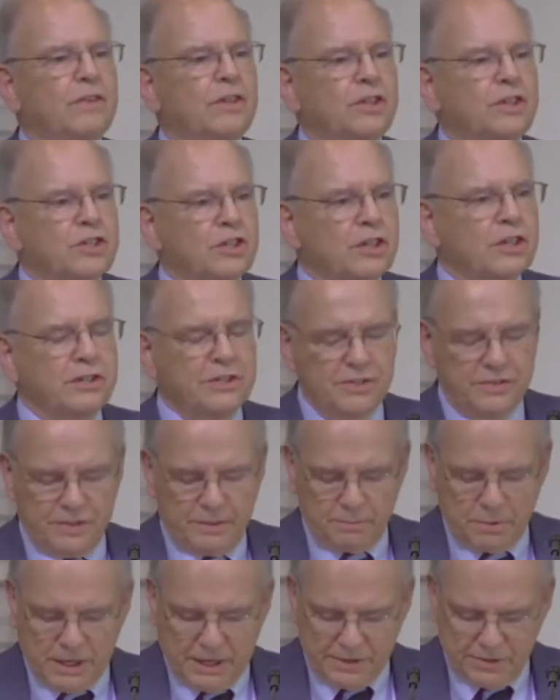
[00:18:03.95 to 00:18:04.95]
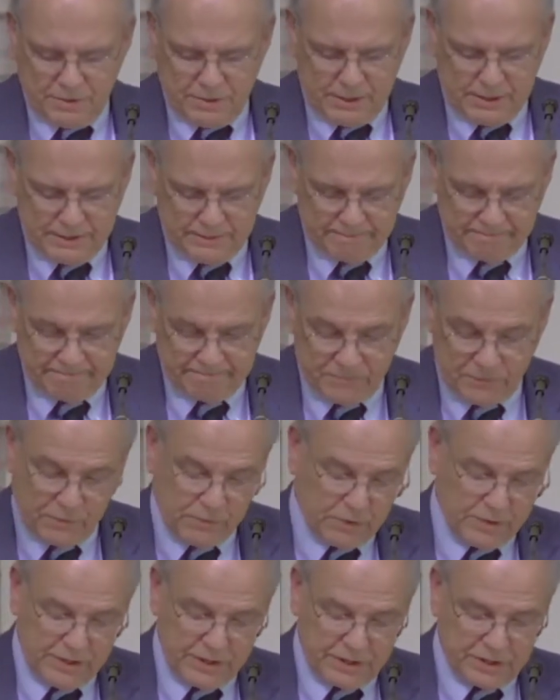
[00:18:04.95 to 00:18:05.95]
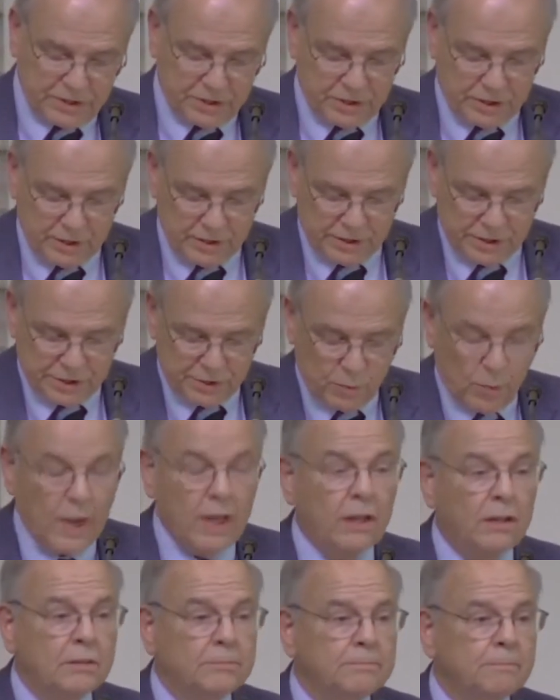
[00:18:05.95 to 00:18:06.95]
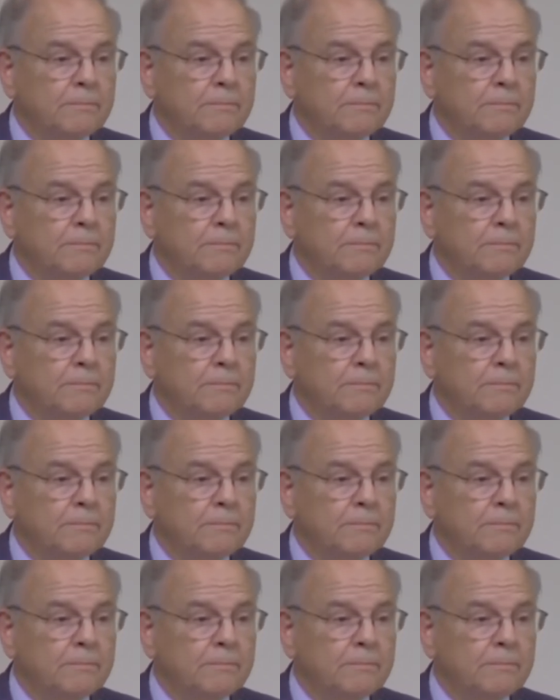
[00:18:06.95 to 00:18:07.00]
the Church of the Brethren, for this church? Well,